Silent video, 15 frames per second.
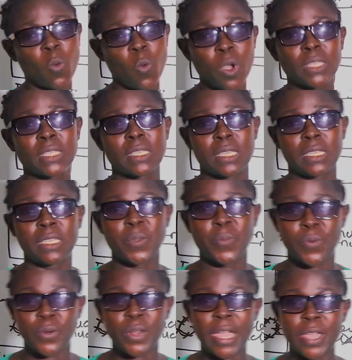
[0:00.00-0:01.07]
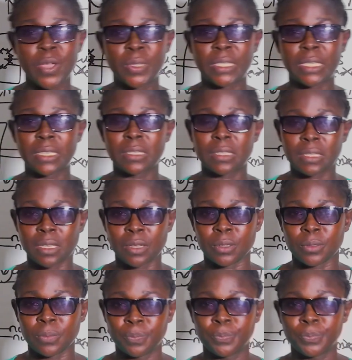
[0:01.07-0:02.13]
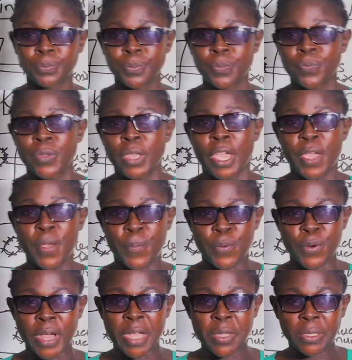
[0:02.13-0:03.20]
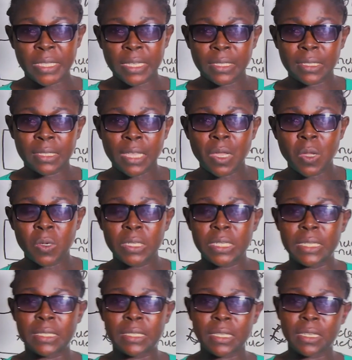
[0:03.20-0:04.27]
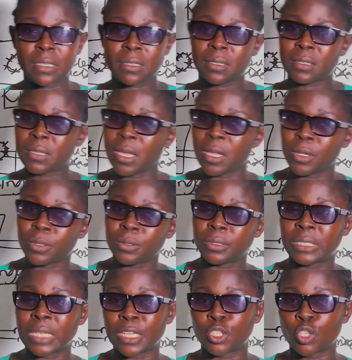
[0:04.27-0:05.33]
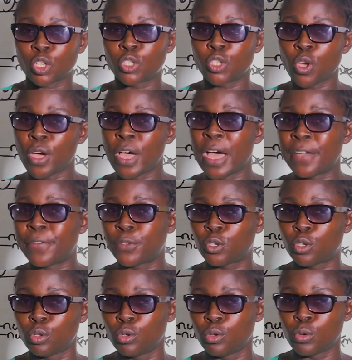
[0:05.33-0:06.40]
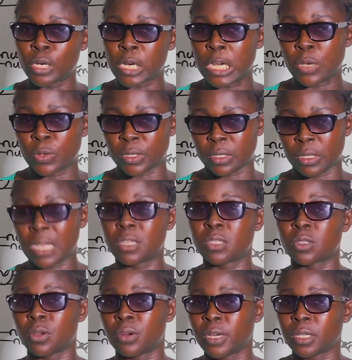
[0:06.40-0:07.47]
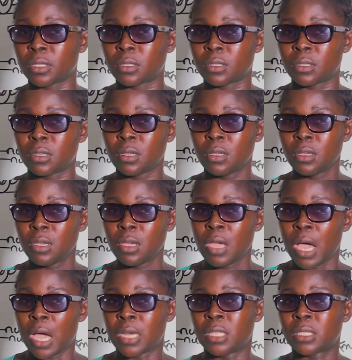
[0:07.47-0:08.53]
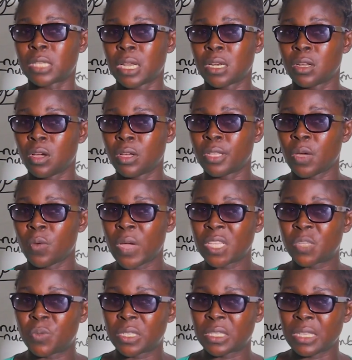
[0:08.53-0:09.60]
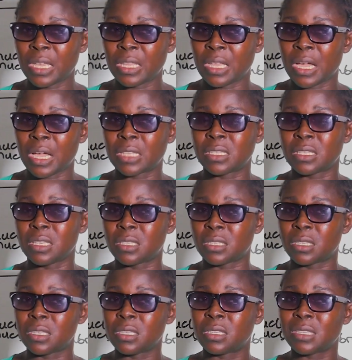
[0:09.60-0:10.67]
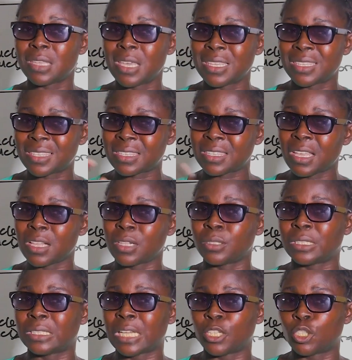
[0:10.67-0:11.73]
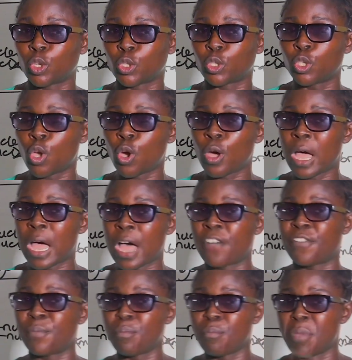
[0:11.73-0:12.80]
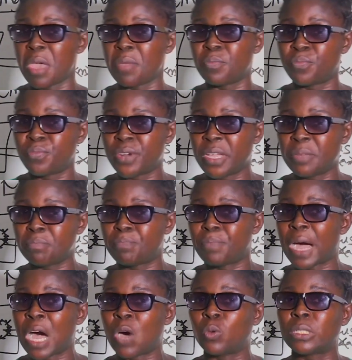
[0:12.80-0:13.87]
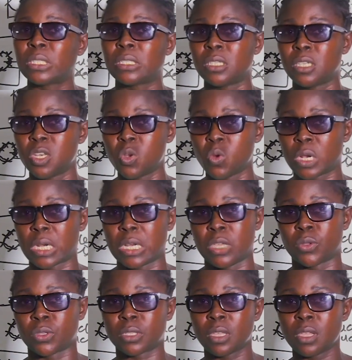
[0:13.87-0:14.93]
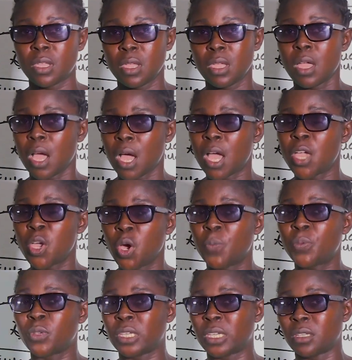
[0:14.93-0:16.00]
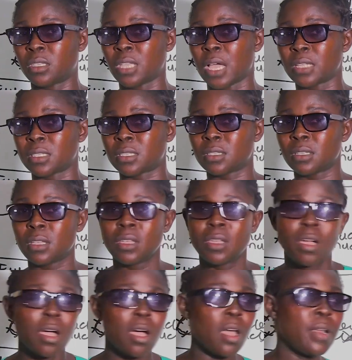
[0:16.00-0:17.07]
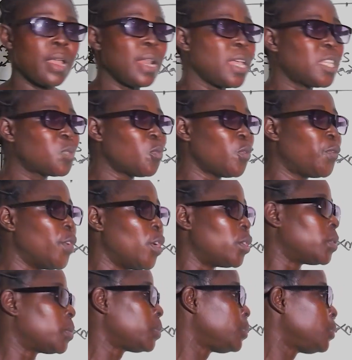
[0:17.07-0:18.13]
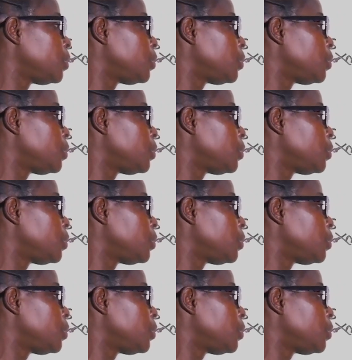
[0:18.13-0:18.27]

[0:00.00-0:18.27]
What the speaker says: What is a prokaryotic cell? A prokaryotic cell is a cell that does not have true nucleus. That is correct. And it can otherwise be said that it is a cell that does not have membrane-bound nucleus. I hope you get that. All right, let's move on.